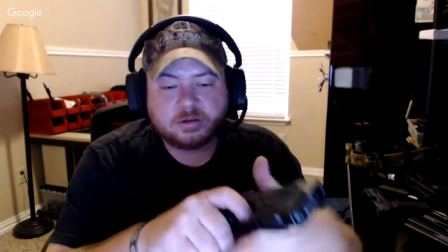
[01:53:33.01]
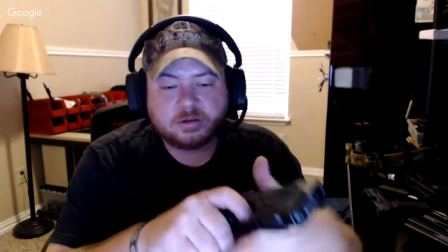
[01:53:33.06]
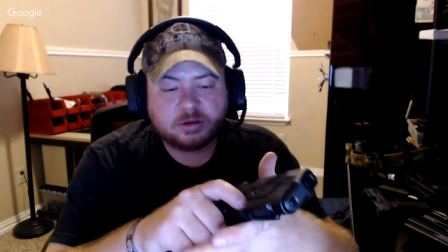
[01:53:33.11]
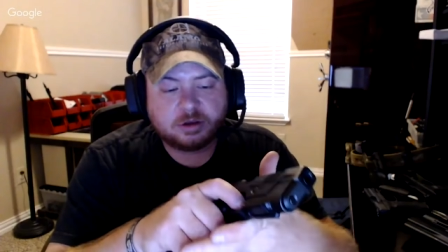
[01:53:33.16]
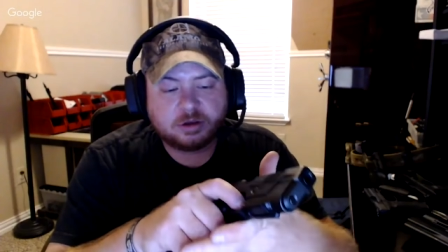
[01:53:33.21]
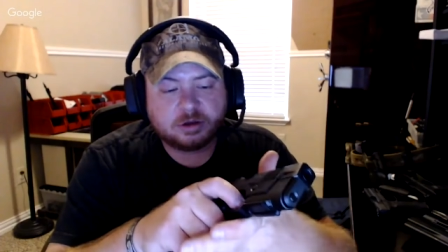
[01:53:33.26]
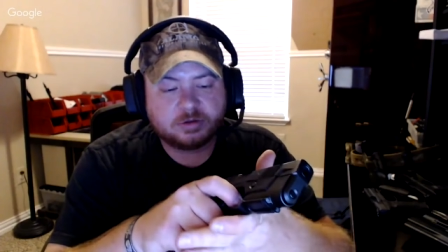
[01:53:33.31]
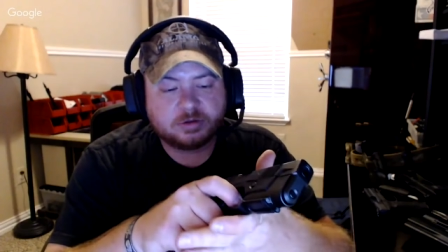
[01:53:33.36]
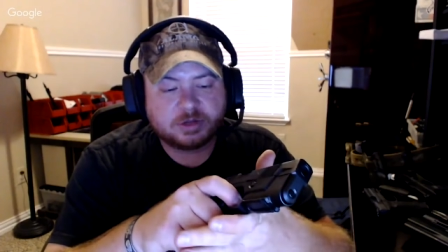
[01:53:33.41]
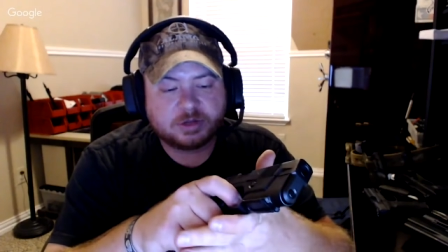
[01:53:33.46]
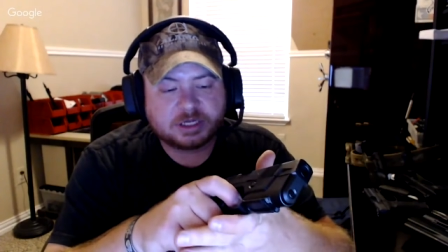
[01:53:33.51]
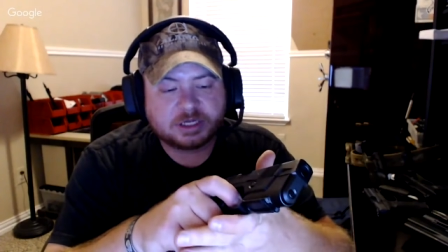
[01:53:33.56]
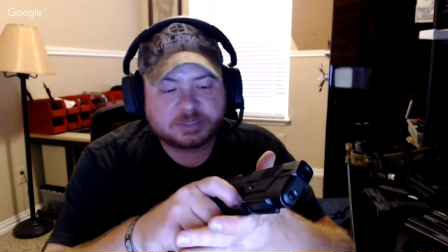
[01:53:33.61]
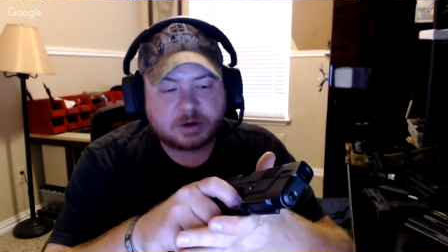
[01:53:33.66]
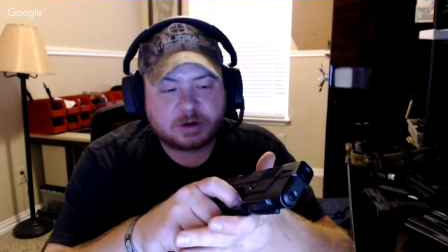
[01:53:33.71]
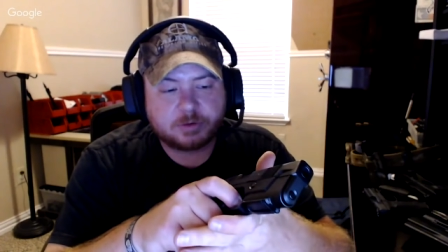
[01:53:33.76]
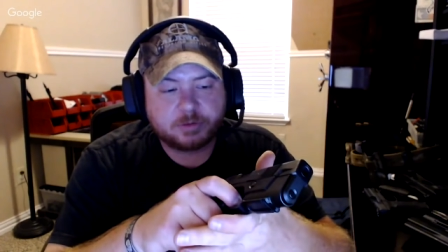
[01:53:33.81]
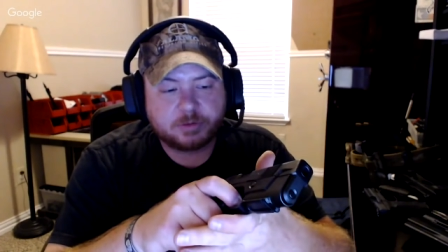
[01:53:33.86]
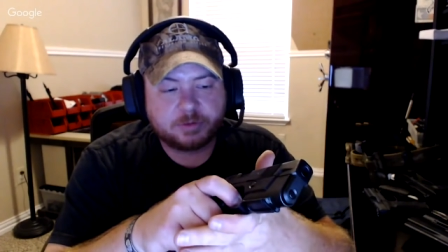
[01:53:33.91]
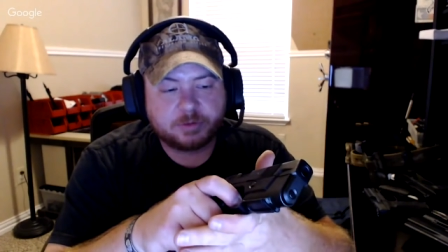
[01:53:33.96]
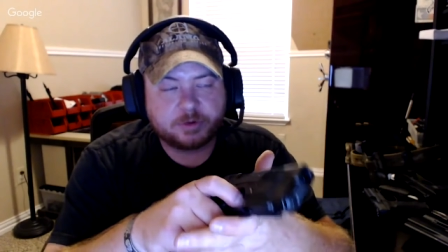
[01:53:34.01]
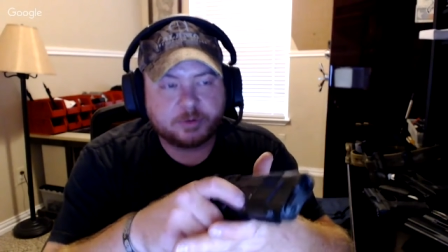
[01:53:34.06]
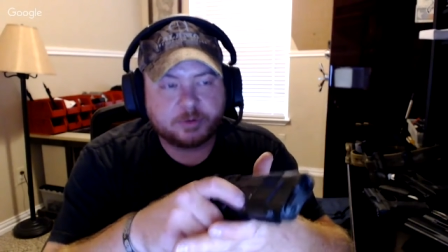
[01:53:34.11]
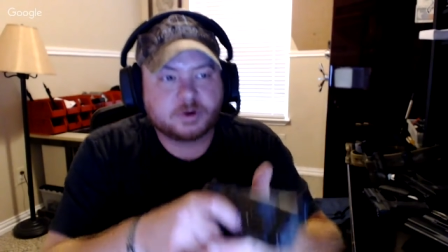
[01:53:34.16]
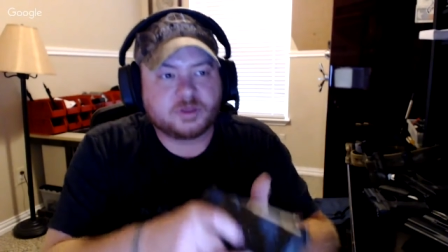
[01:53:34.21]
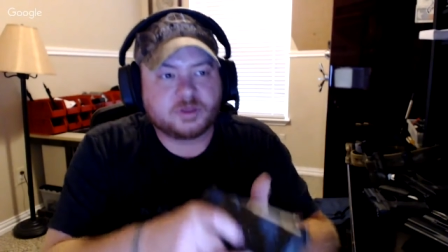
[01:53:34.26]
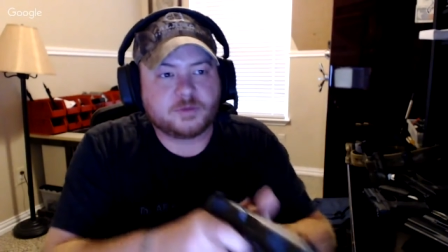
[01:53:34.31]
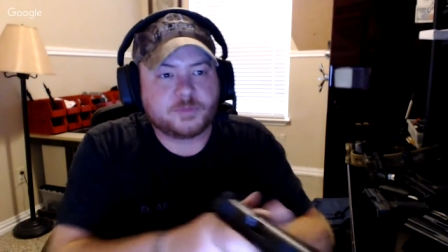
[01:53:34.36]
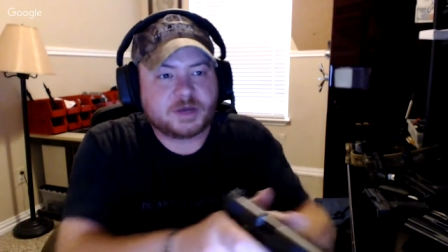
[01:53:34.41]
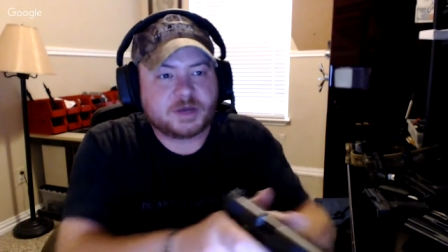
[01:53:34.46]
You know, like it's probably
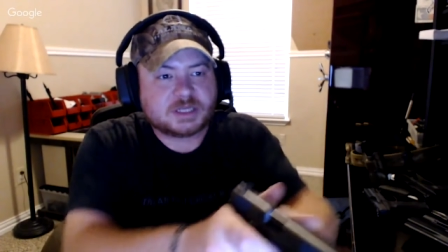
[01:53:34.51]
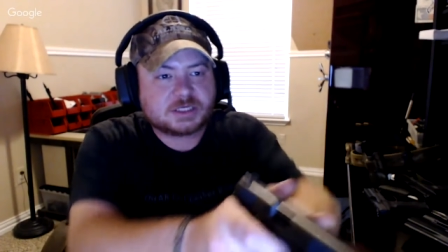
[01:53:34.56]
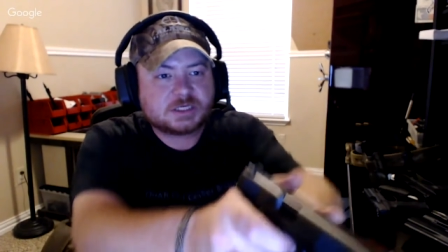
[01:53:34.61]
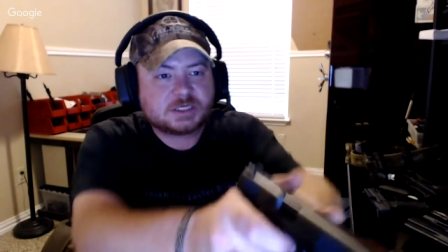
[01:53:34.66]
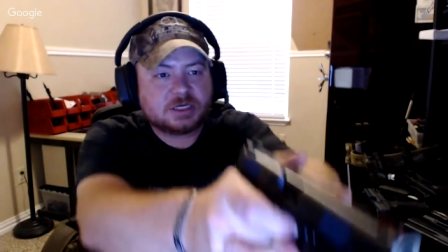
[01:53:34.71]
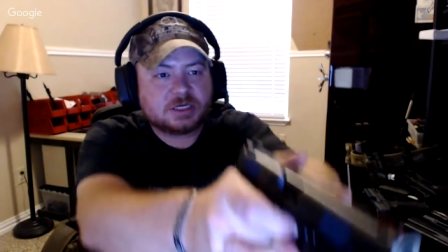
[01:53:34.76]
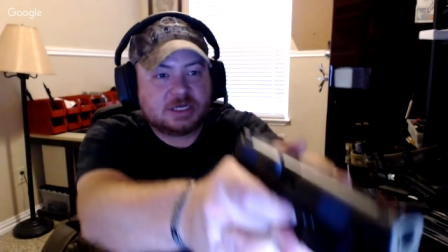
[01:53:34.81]
one of the best.